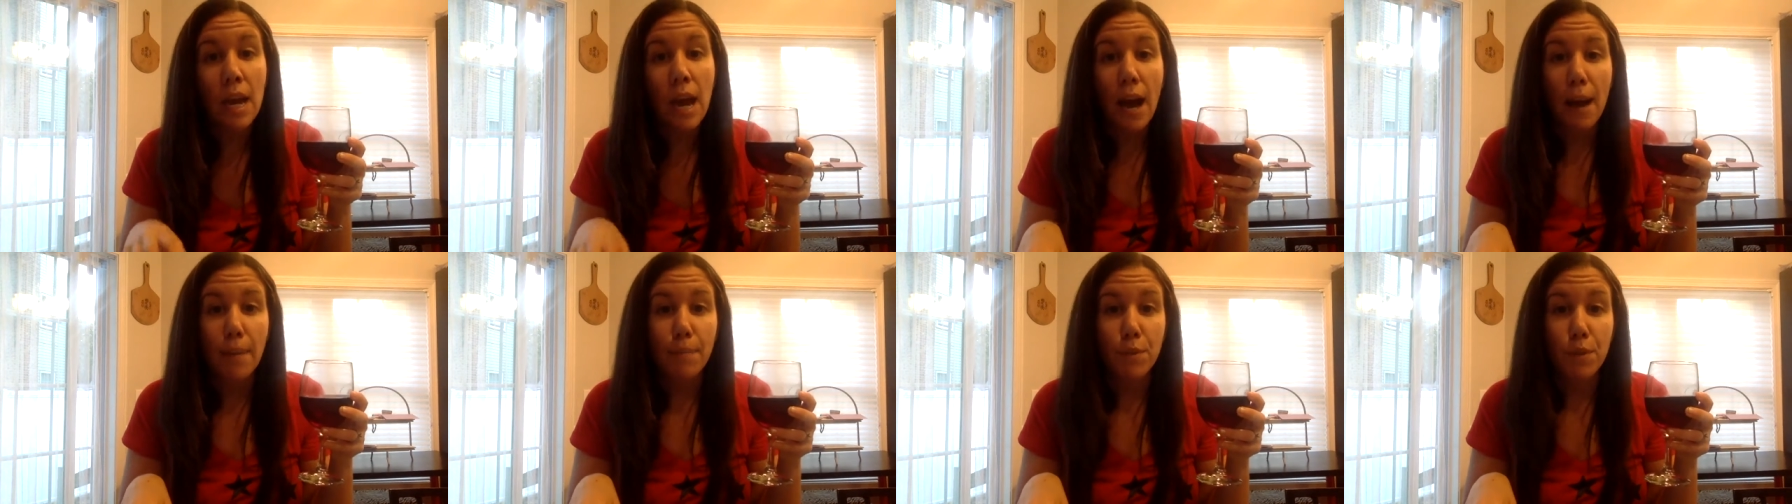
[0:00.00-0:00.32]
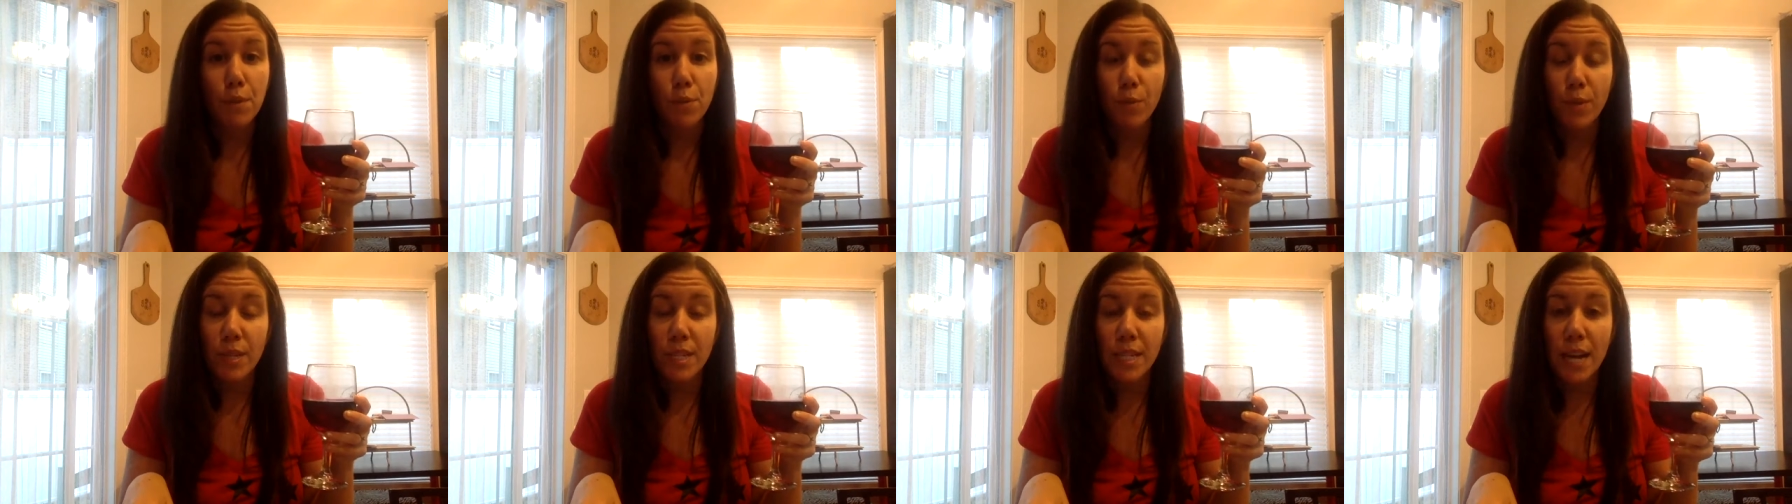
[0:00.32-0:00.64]
Up to
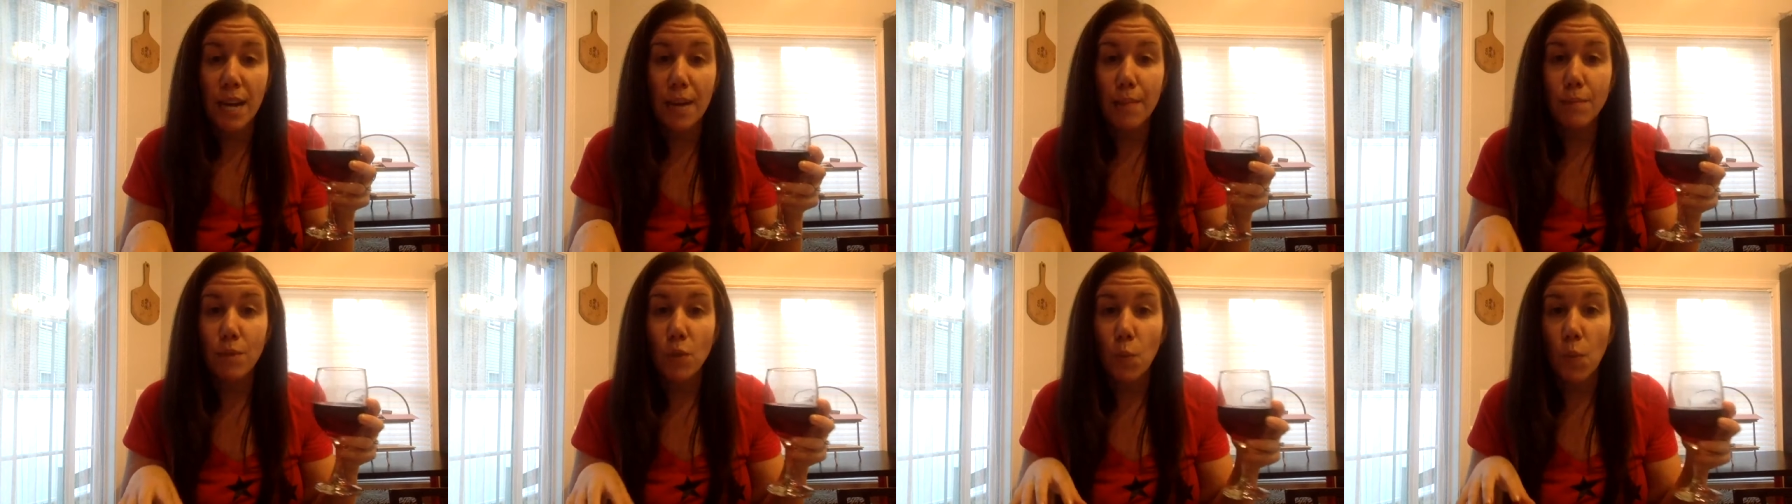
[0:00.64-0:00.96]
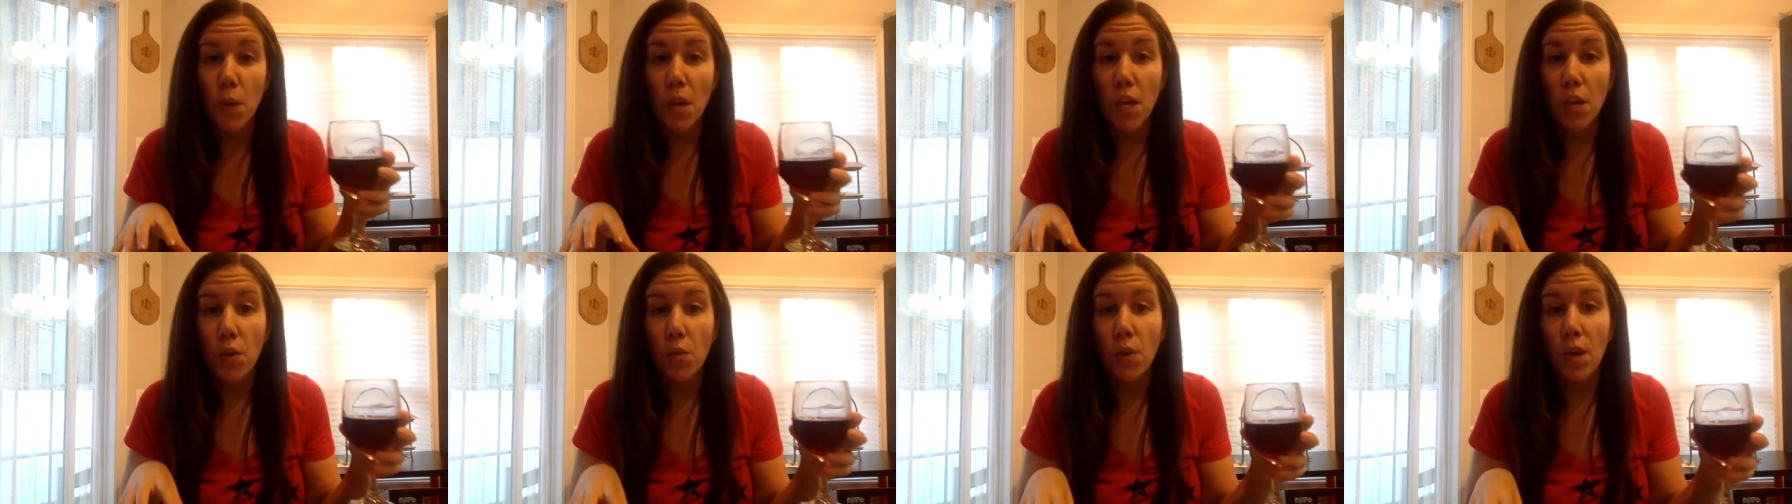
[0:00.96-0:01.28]
3 times a
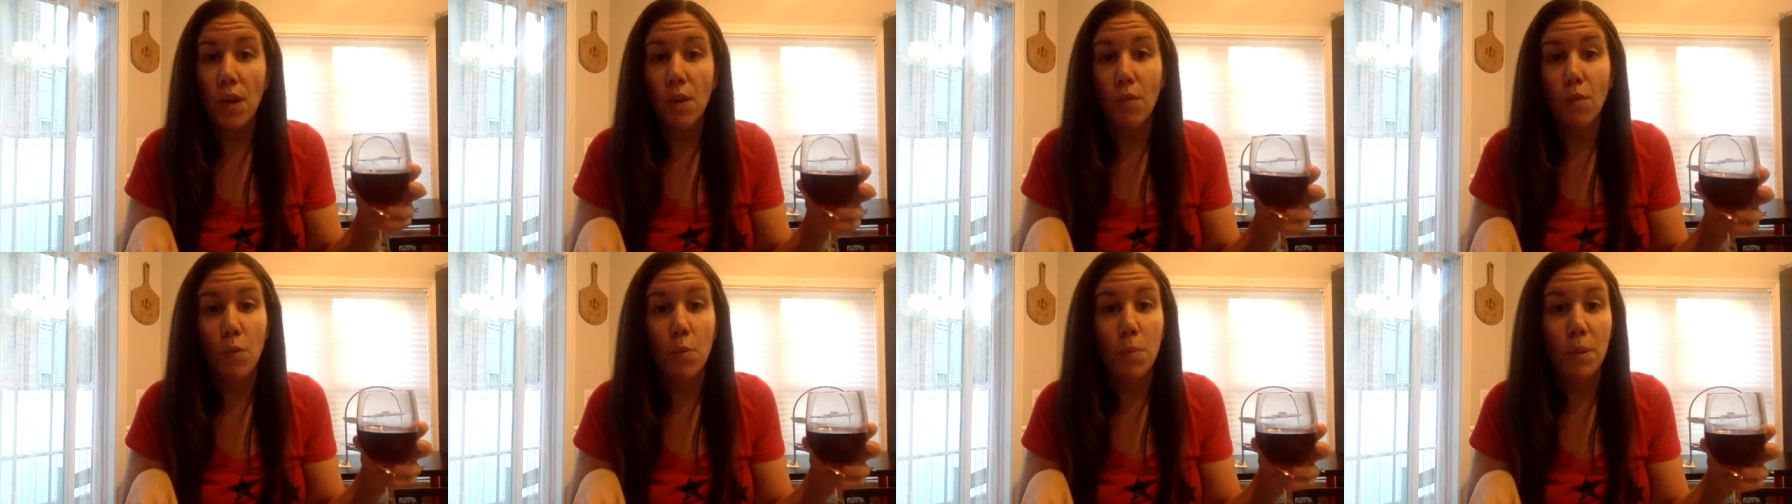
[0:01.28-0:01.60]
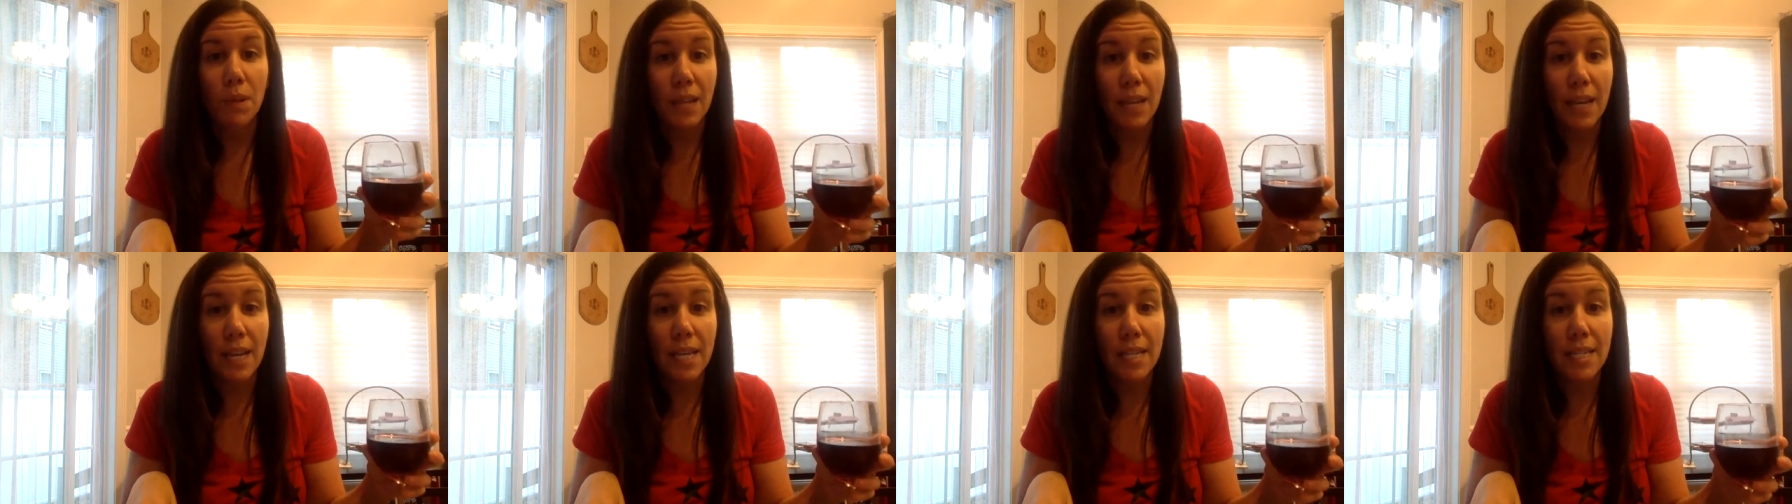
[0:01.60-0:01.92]
week, you can
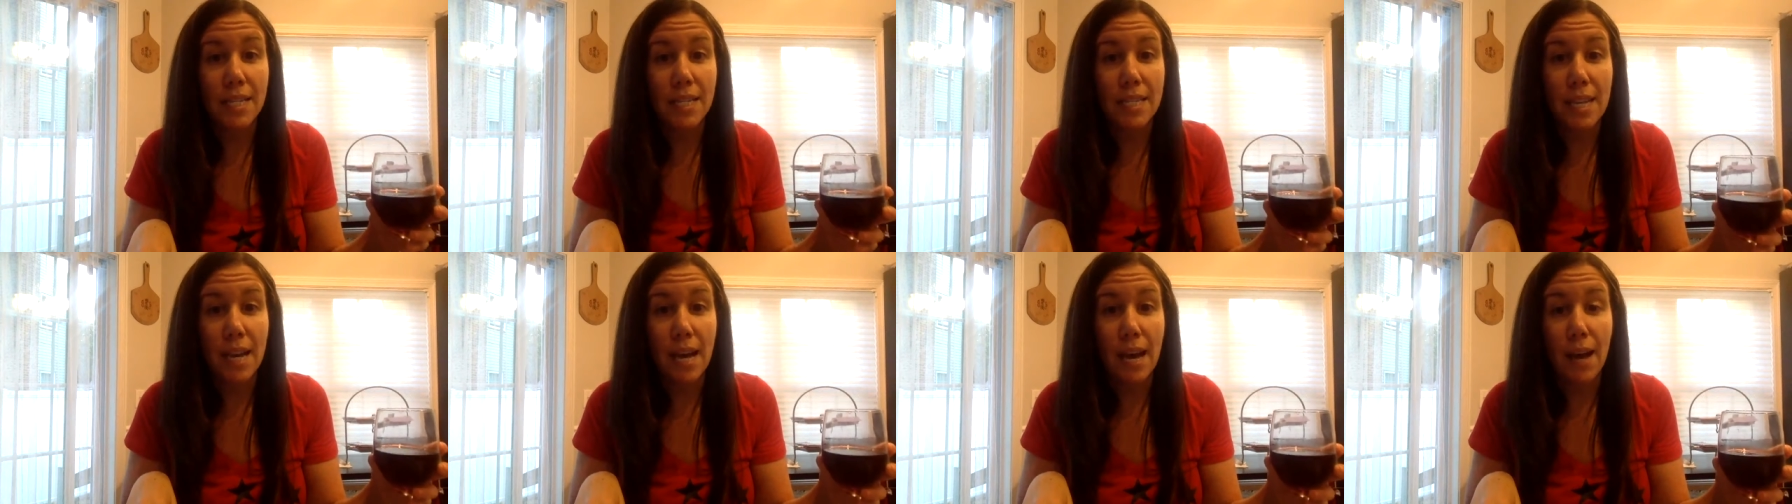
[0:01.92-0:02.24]
replace